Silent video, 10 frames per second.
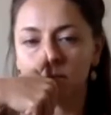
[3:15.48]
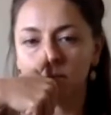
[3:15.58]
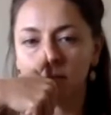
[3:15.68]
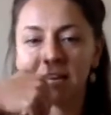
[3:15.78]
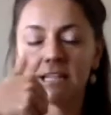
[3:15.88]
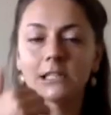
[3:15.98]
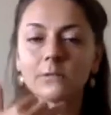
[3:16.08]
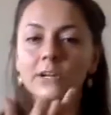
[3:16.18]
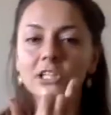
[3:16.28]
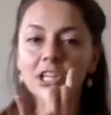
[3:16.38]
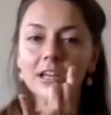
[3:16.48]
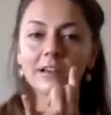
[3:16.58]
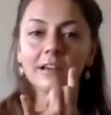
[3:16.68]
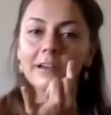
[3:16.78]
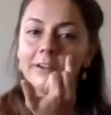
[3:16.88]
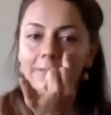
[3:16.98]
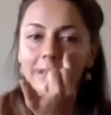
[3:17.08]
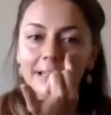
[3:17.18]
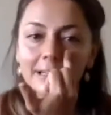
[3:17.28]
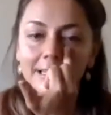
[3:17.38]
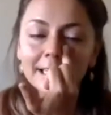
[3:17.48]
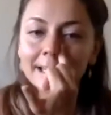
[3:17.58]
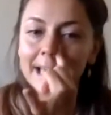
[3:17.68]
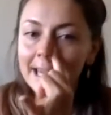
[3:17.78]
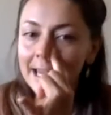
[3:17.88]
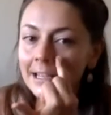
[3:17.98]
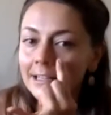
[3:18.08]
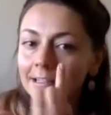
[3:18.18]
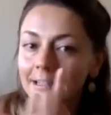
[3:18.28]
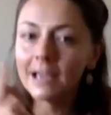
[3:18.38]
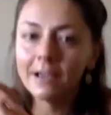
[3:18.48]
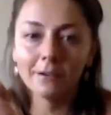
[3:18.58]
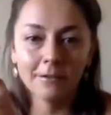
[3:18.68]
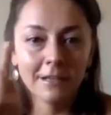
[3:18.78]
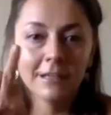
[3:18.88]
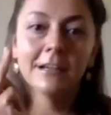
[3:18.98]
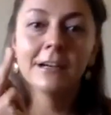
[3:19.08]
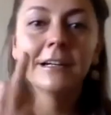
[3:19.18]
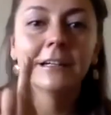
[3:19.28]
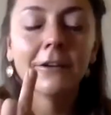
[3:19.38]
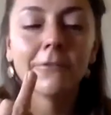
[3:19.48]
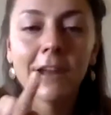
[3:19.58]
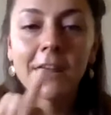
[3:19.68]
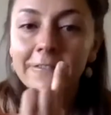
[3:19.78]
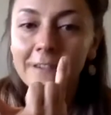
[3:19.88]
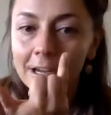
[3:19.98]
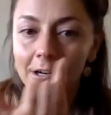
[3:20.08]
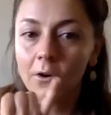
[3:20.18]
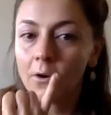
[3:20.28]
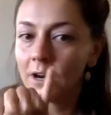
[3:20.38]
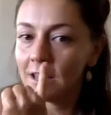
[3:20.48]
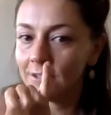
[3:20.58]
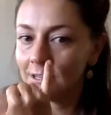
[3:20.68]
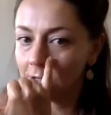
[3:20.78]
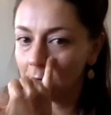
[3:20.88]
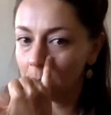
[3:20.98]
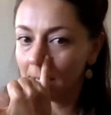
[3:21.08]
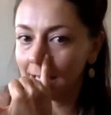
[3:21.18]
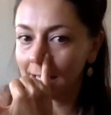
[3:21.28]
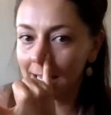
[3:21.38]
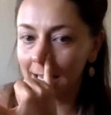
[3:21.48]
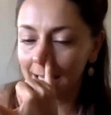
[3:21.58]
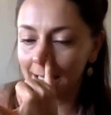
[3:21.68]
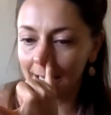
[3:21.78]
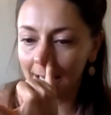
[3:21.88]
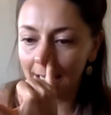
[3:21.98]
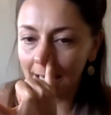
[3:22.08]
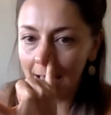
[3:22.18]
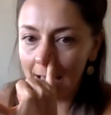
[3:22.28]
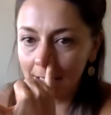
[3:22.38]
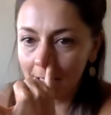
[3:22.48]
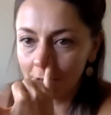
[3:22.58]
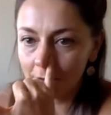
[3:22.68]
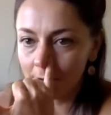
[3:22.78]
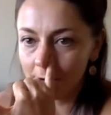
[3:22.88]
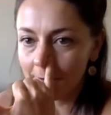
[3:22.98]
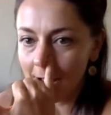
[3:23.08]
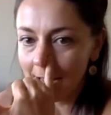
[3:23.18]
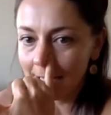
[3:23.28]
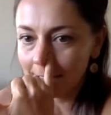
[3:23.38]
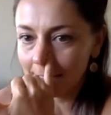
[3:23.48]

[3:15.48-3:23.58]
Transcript: and then switching fingers, taking the ring finger or even your pinky and inhaling through the right,